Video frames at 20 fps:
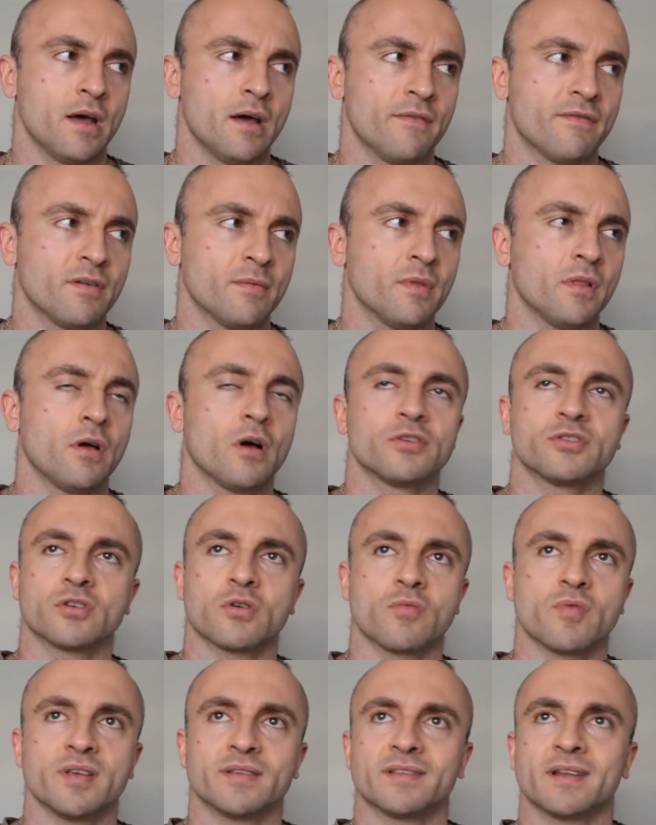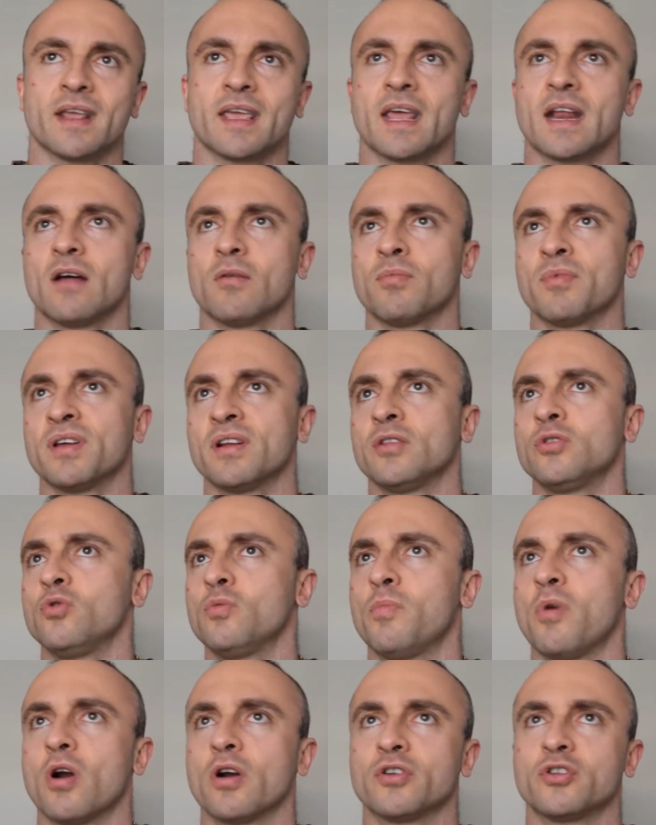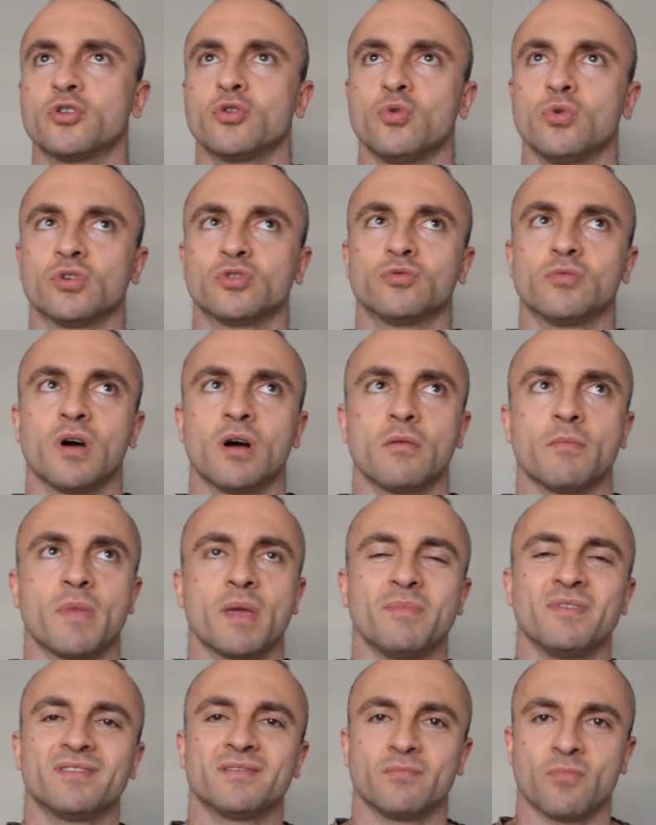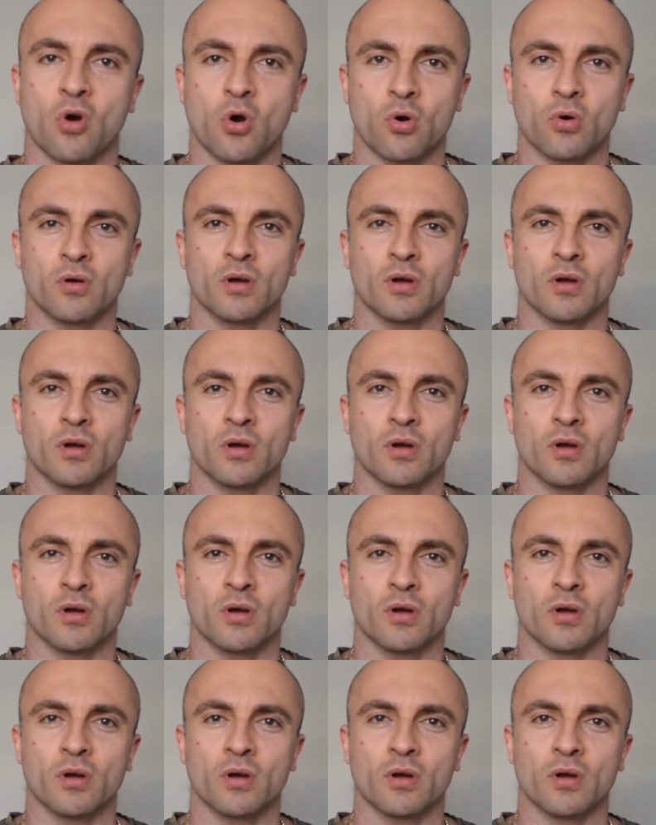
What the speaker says: from the logical reasoning, and I'm going to do part 2 as well, maybe tomorrow.